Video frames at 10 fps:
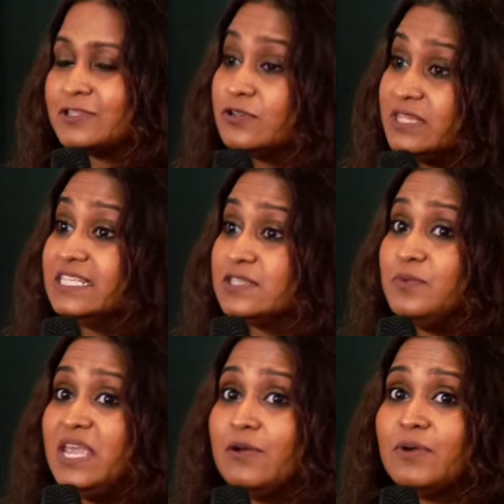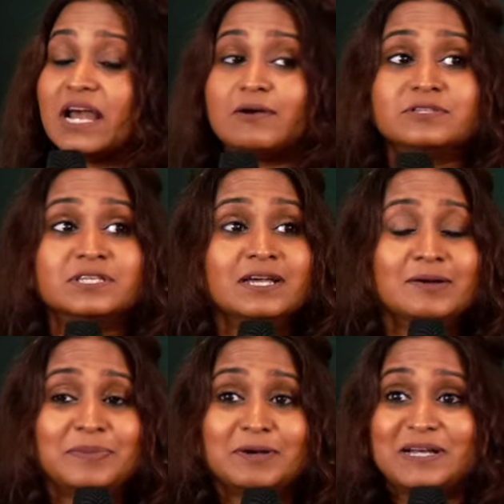So this week, when I was,
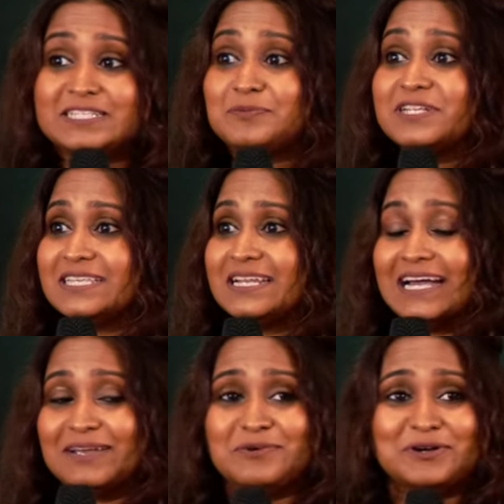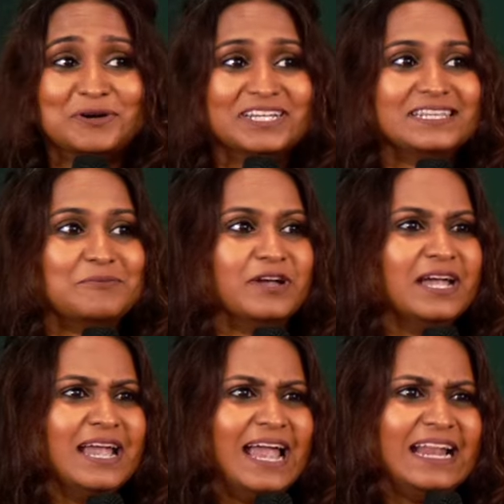Pastor Prince and I were going somewhere,
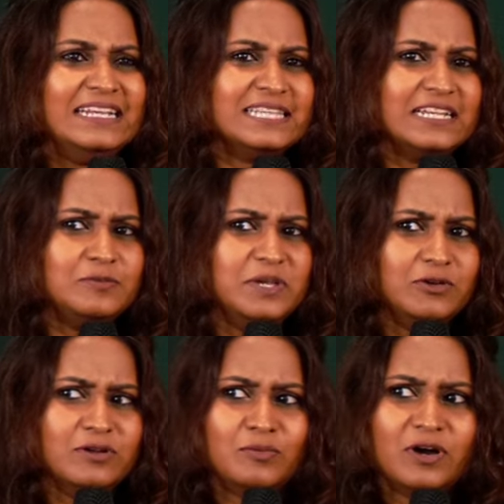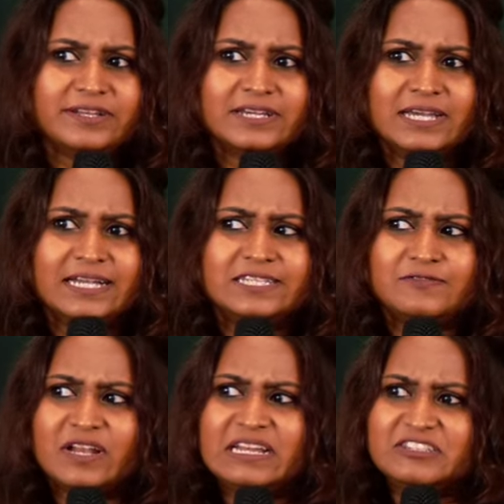and he said to me, You know what? It's
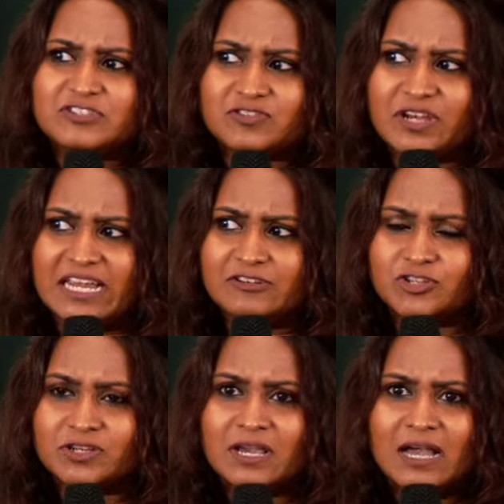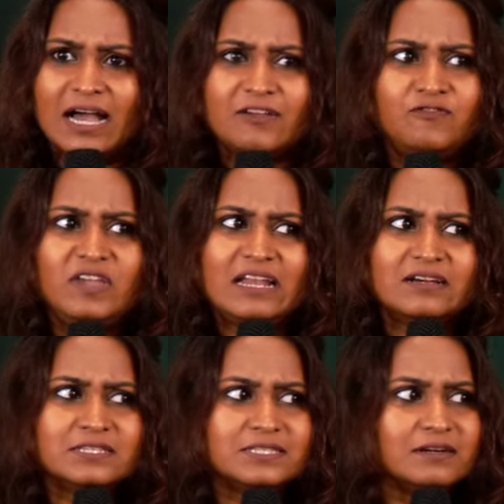very strange. I
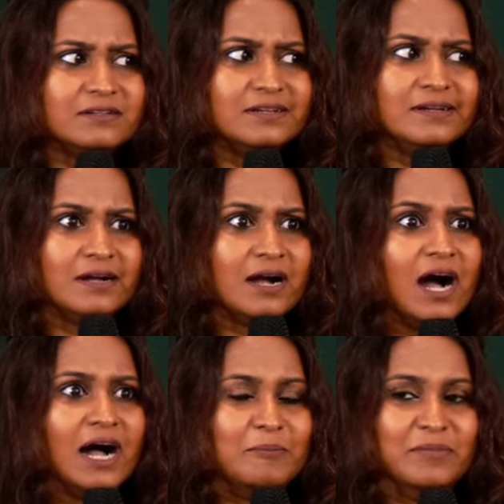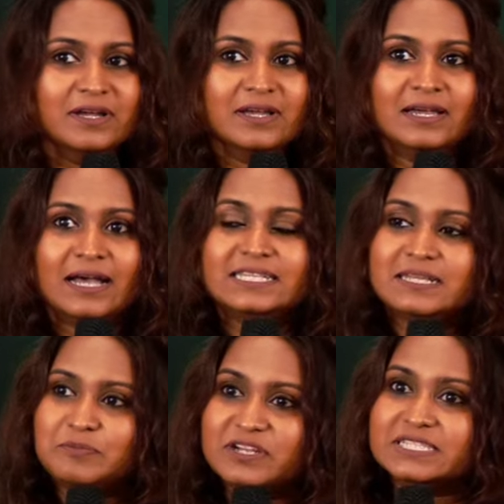feel a certain calm. I
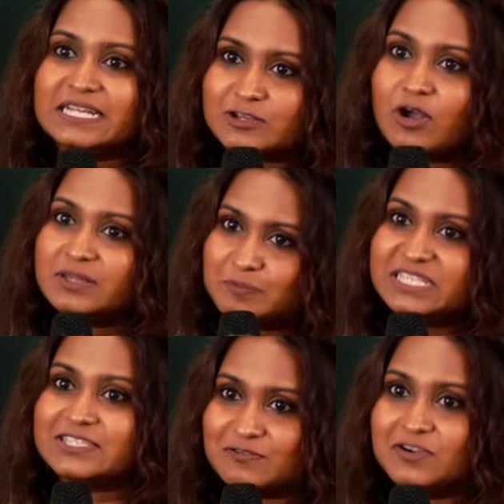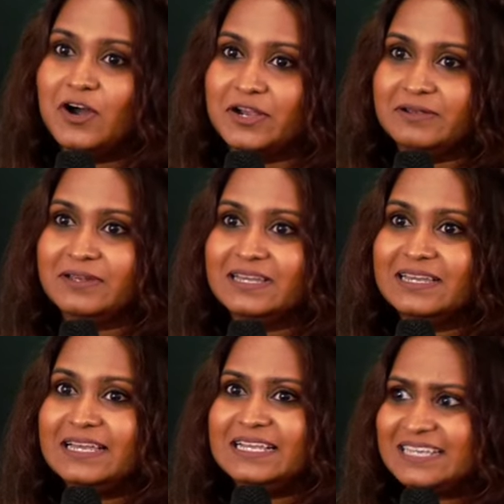said, Prince, that's called the peace of God.
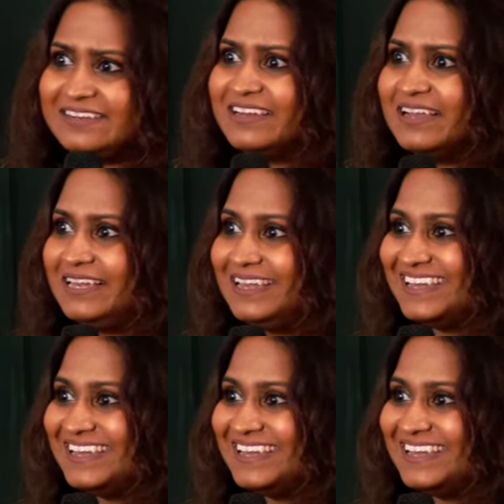He said, Really?